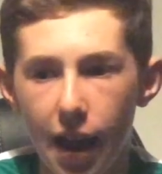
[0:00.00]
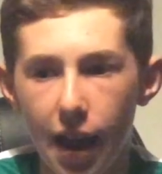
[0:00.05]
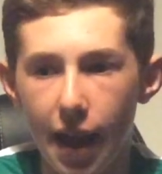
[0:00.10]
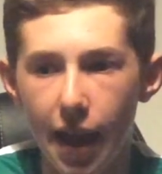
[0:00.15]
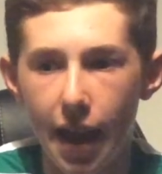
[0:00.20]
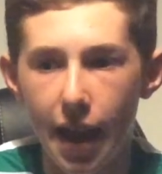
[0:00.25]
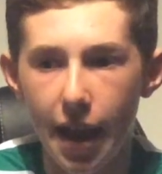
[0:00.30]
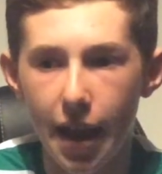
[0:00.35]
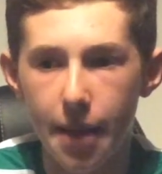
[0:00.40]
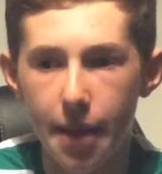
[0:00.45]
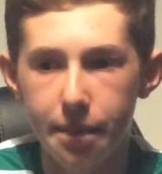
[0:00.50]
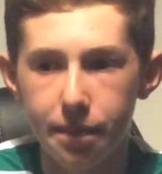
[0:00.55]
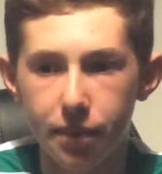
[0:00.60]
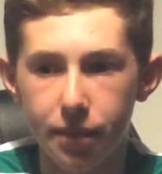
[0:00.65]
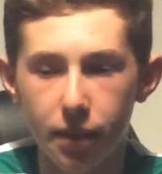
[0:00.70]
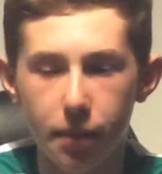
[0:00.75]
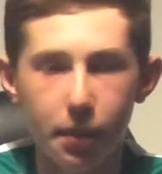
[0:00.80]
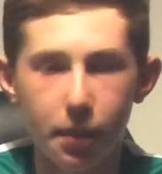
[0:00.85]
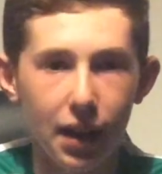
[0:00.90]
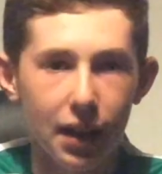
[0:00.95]

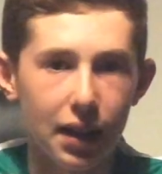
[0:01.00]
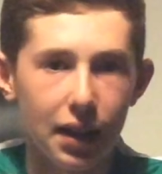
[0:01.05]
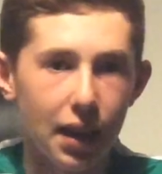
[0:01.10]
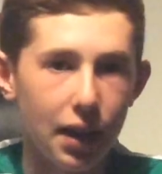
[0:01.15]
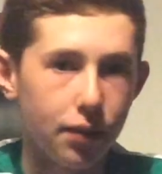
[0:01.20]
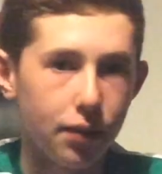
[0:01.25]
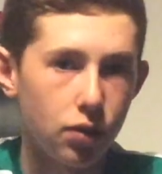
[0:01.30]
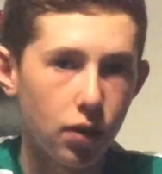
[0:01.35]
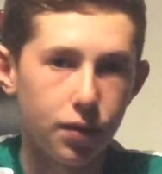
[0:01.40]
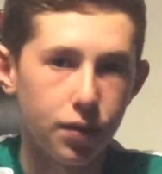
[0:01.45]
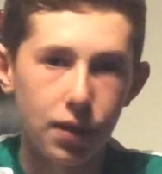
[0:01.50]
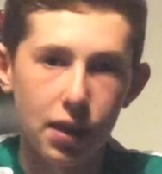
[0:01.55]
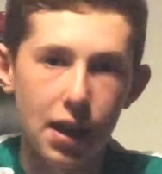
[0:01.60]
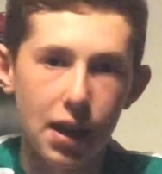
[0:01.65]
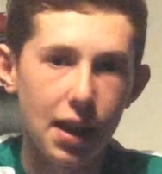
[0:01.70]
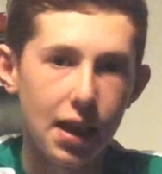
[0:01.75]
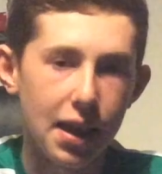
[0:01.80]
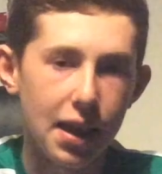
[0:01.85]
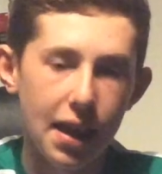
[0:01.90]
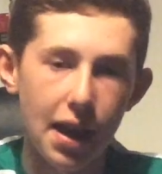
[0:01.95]
McAneff drifting
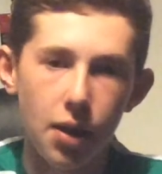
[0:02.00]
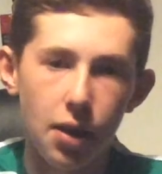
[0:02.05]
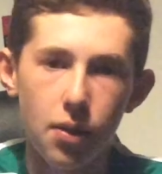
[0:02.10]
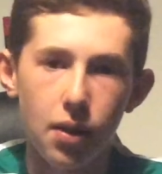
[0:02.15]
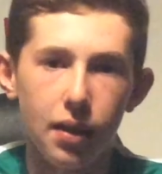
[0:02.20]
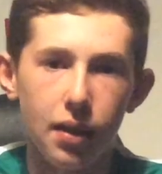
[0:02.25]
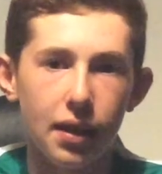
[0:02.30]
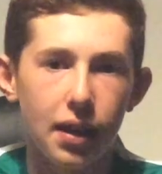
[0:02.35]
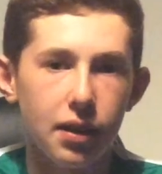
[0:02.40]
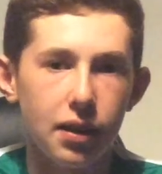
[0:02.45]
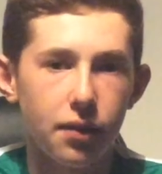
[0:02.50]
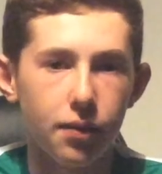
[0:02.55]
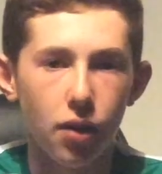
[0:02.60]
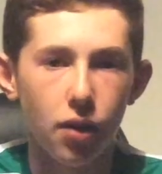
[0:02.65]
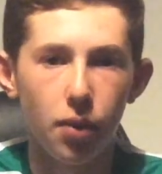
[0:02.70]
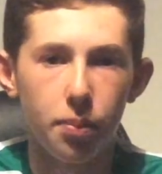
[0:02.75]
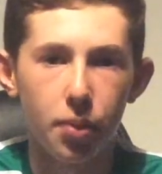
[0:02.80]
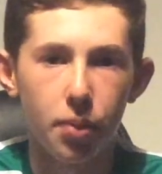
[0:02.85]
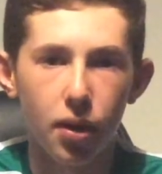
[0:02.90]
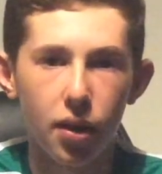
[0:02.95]
and out, and then you've
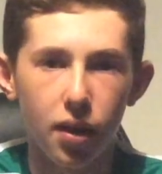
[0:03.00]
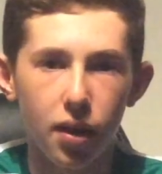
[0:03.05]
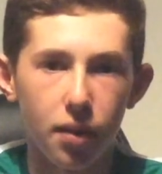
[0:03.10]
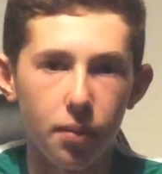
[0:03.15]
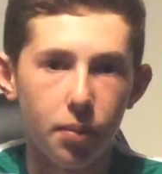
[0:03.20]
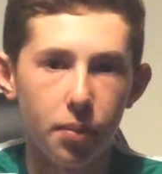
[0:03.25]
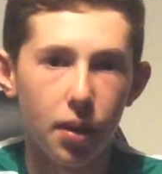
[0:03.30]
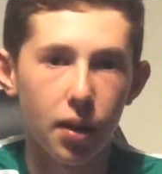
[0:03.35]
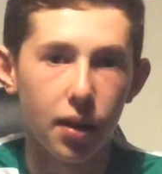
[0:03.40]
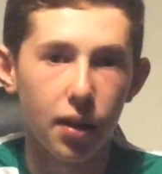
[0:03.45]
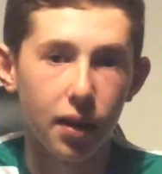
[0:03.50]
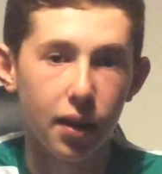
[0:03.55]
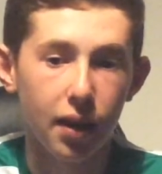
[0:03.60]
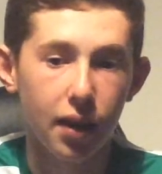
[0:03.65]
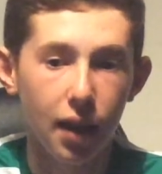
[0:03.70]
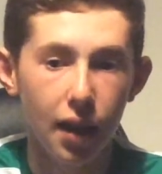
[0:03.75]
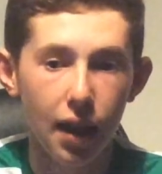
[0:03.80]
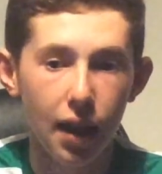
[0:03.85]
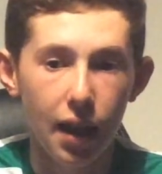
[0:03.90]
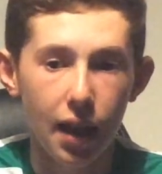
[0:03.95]
got Byrne and Burke
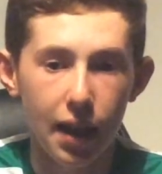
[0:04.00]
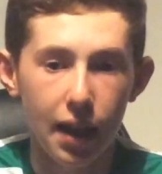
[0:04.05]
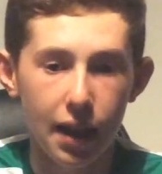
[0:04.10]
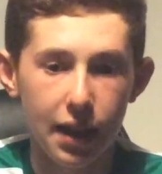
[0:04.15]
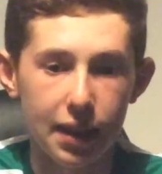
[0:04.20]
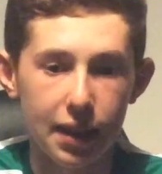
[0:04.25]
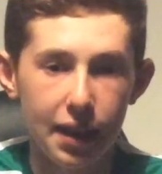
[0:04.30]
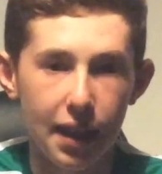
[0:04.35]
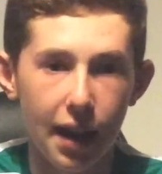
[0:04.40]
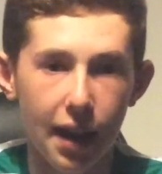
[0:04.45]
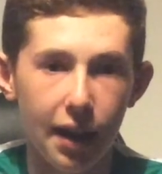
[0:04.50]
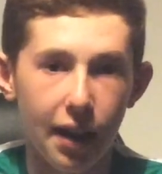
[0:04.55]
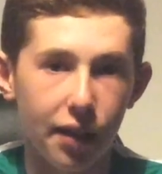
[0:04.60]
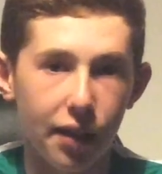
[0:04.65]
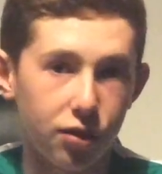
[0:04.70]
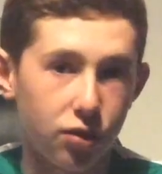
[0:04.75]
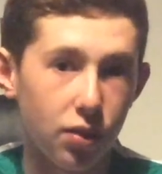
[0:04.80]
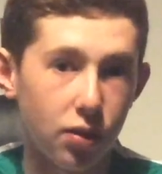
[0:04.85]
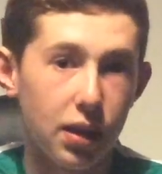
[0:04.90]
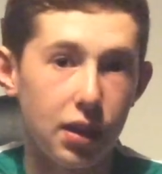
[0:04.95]
in there
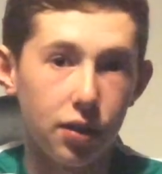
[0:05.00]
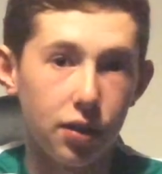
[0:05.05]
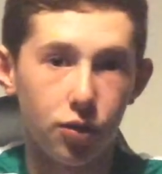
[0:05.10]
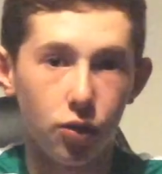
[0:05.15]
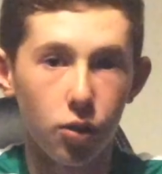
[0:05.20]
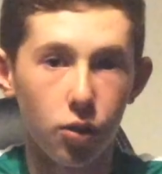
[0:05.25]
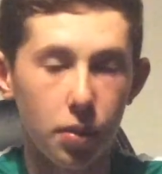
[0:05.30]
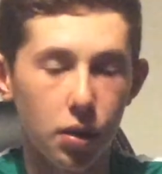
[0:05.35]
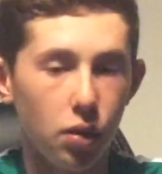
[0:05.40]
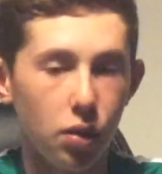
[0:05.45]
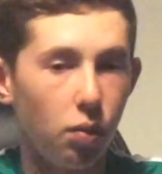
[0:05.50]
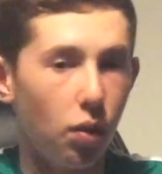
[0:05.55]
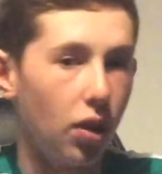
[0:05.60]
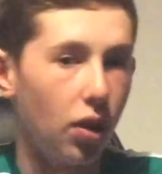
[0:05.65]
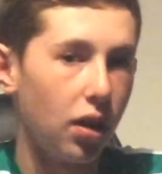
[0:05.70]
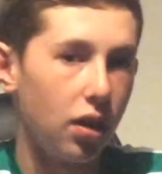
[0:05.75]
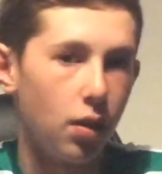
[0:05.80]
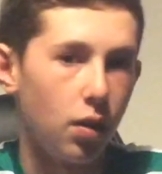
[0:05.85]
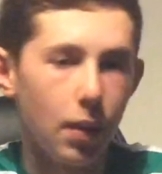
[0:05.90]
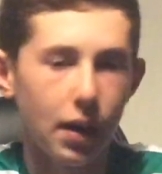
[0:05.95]
as Green is normally the
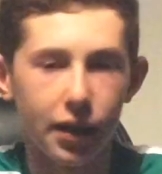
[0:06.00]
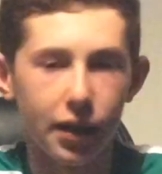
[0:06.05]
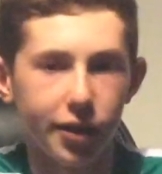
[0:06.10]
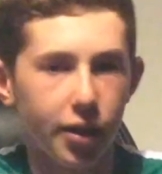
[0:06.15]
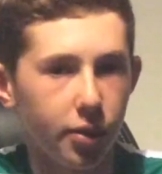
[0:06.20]
one on the wing.